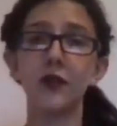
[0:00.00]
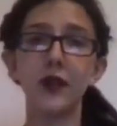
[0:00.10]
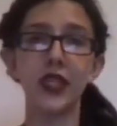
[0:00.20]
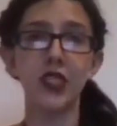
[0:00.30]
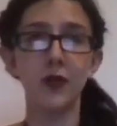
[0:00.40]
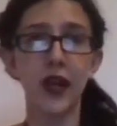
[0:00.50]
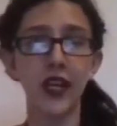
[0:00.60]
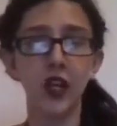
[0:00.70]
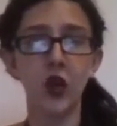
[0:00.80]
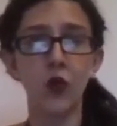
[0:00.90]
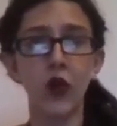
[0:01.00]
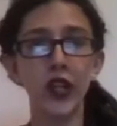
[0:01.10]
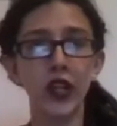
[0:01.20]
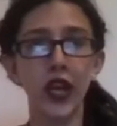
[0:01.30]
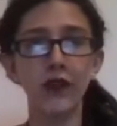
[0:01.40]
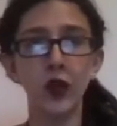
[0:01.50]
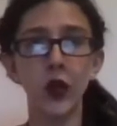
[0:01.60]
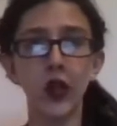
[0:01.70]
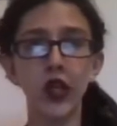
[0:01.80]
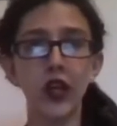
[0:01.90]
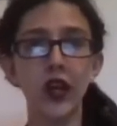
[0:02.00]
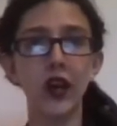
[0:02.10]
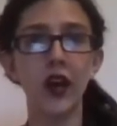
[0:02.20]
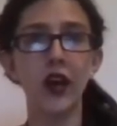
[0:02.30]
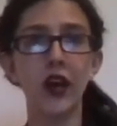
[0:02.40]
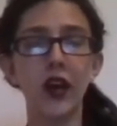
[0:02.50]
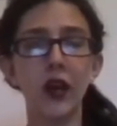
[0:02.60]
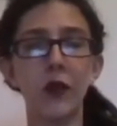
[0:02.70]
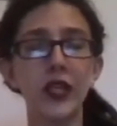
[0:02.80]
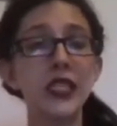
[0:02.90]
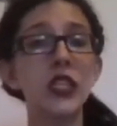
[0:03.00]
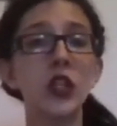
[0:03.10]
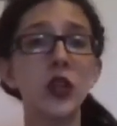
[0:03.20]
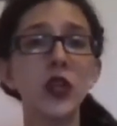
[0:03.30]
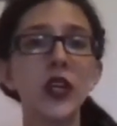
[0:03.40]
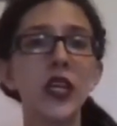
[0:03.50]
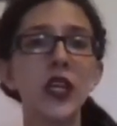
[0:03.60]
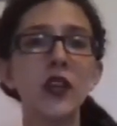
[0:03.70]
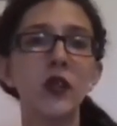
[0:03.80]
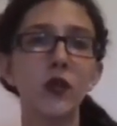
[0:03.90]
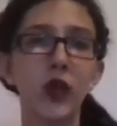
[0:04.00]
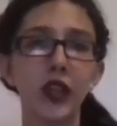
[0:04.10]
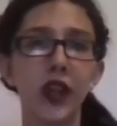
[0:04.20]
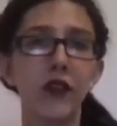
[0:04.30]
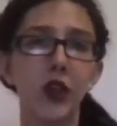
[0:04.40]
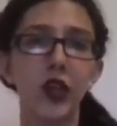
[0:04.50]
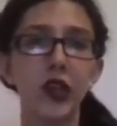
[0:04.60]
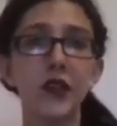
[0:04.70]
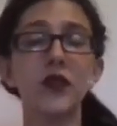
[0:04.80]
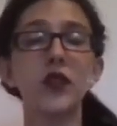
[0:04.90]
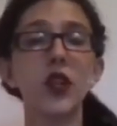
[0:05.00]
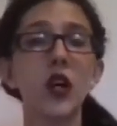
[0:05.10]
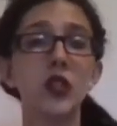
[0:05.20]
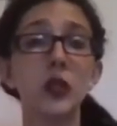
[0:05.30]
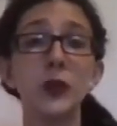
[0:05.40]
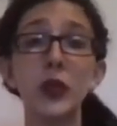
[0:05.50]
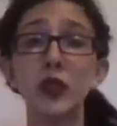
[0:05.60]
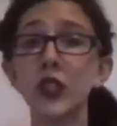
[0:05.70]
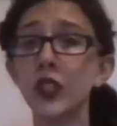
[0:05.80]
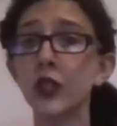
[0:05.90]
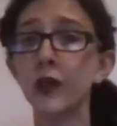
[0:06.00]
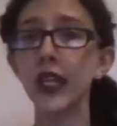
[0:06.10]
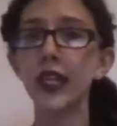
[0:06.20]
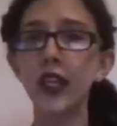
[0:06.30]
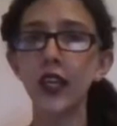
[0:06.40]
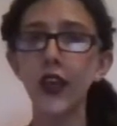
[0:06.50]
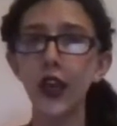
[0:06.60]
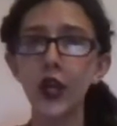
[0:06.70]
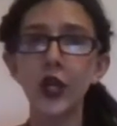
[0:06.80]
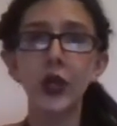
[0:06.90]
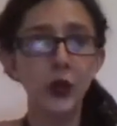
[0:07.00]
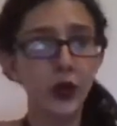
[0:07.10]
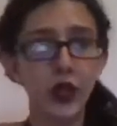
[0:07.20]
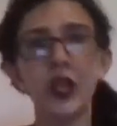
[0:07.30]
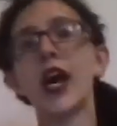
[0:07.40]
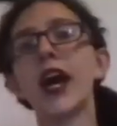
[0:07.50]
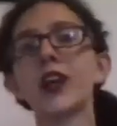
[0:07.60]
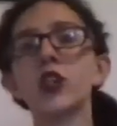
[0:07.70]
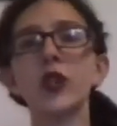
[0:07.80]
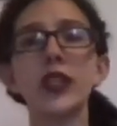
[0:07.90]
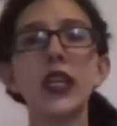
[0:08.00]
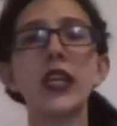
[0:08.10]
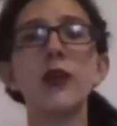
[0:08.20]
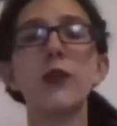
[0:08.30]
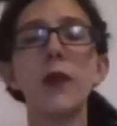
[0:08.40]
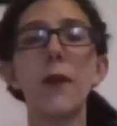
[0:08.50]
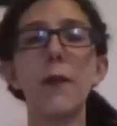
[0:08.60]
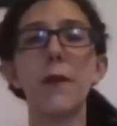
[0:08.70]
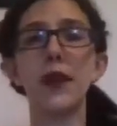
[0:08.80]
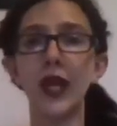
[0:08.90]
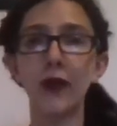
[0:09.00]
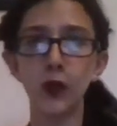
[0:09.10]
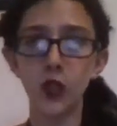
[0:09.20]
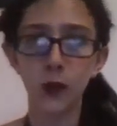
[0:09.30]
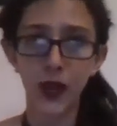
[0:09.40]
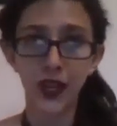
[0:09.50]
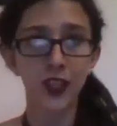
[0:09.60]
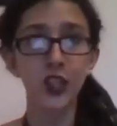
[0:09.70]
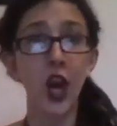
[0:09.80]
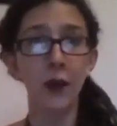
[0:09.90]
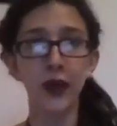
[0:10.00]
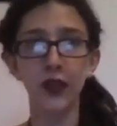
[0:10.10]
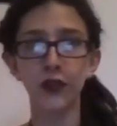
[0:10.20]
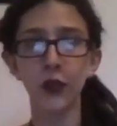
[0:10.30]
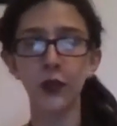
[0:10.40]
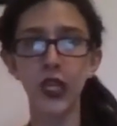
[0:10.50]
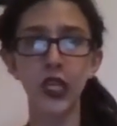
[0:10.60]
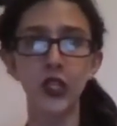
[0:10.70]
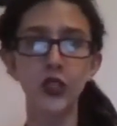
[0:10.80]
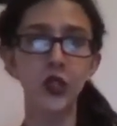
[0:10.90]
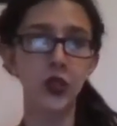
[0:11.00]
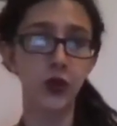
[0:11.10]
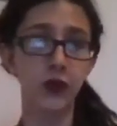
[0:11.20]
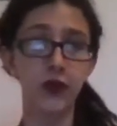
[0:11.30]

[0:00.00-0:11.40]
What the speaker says: Because depending on what tier you're in, what level of contribution you're making, you could actually be able to pick a topic for me to do a